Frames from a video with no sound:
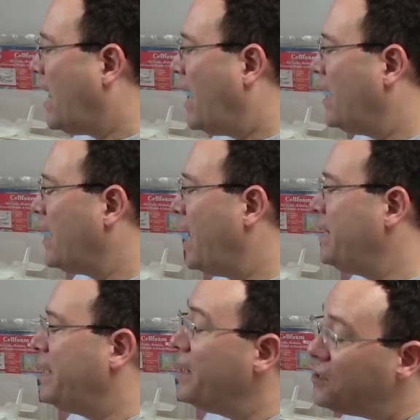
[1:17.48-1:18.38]
Uh,
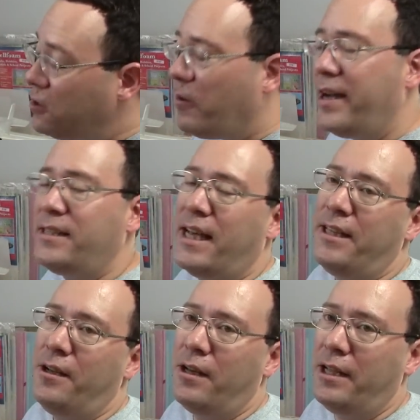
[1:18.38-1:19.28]
and the reason why it's
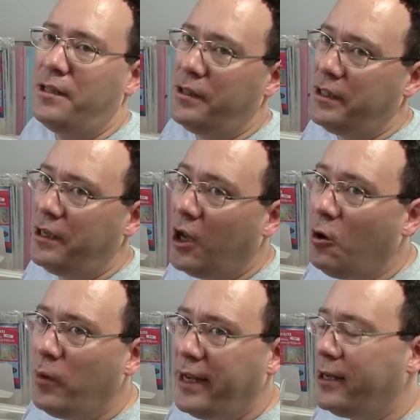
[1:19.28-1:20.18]
got the, the
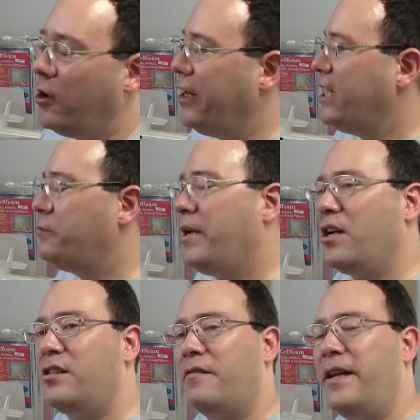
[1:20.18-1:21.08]
low wind loading is
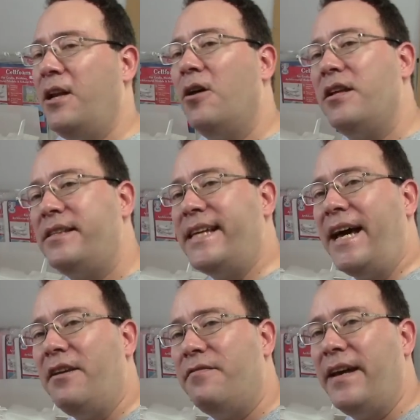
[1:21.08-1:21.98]
because of another
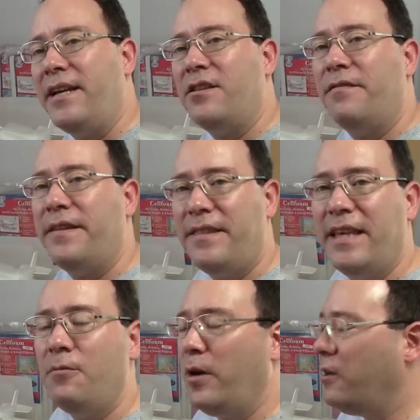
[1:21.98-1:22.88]
side effect of a
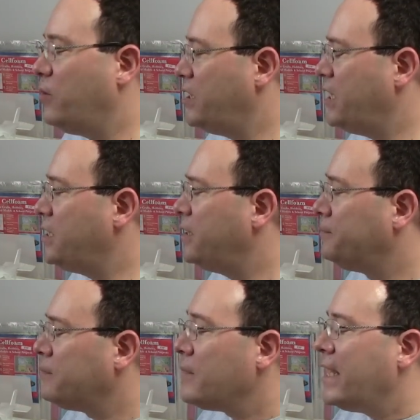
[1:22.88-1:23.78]
thin wing, which
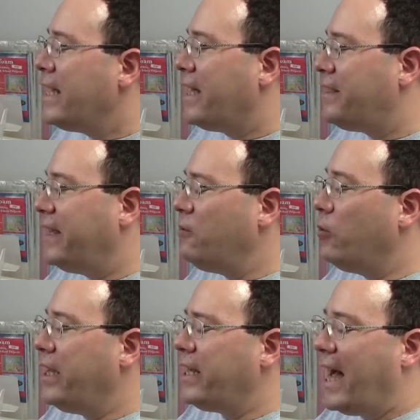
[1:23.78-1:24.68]
is a
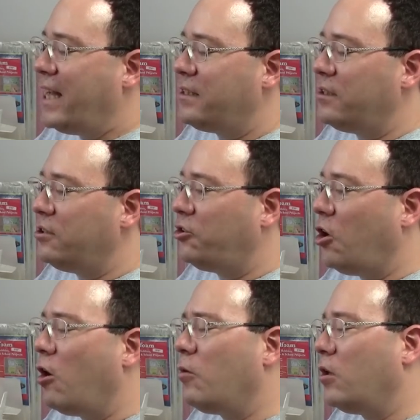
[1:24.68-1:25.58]
thin wing has
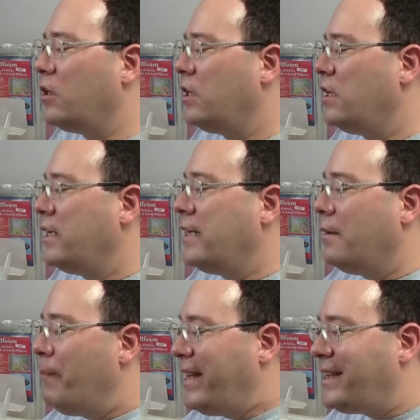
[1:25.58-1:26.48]
trouble
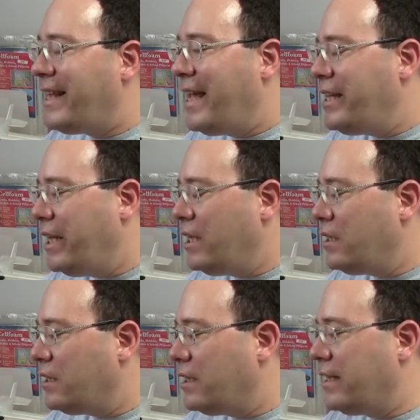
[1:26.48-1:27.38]

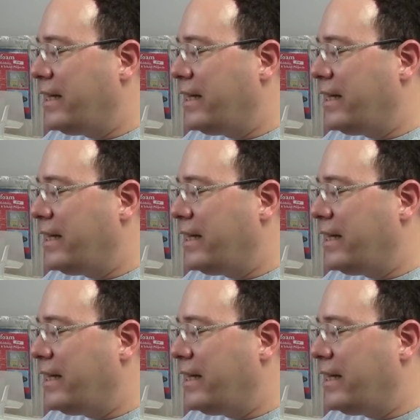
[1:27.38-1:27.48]
maintaining